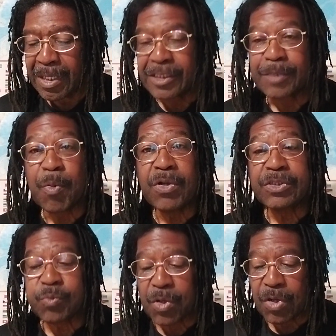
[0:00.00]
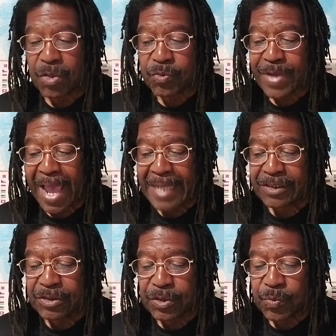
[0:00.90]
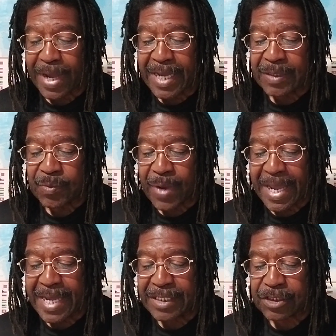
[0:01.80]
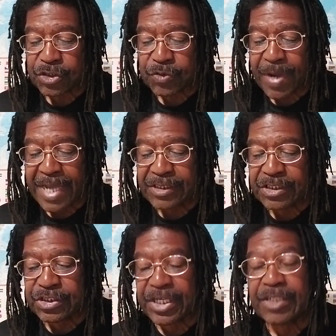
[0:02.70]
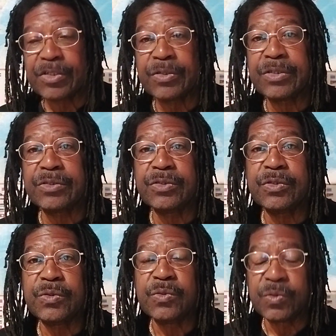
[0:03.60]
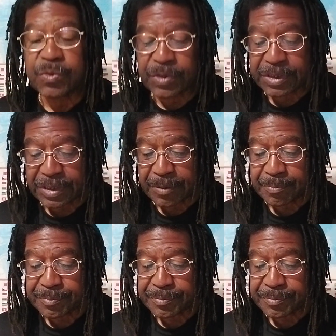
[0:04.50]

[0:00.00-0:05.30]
Sports World reacts to Dwayne Wade transgender news.